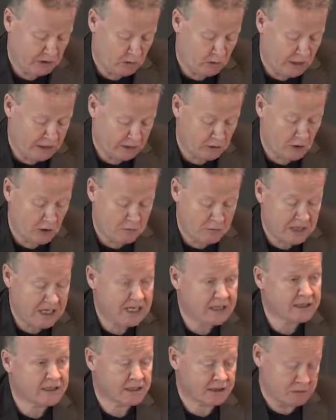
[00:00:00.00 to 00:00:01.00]
Quite
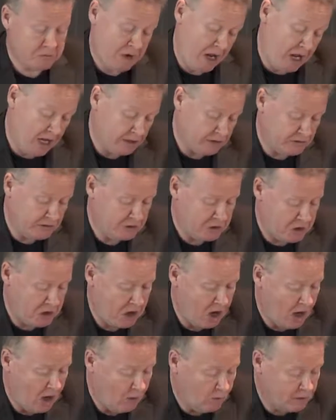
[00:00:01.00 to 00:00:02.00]
complex and
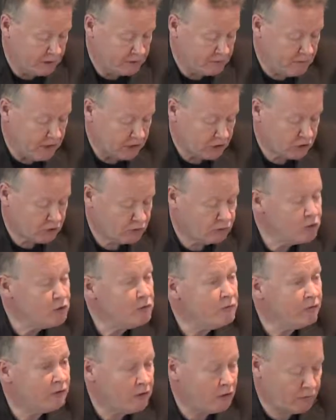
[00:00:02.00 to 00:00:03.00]
with much
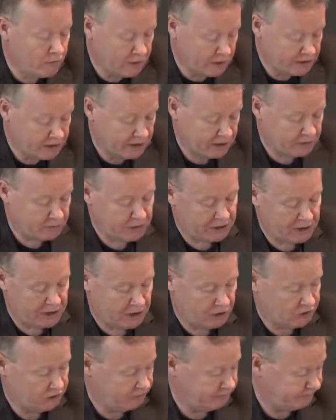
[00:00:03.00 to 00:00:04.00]
room for further
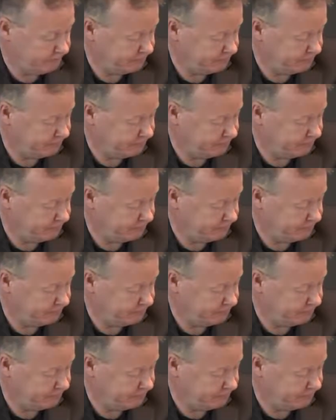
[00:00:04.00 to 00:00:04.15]
explanation.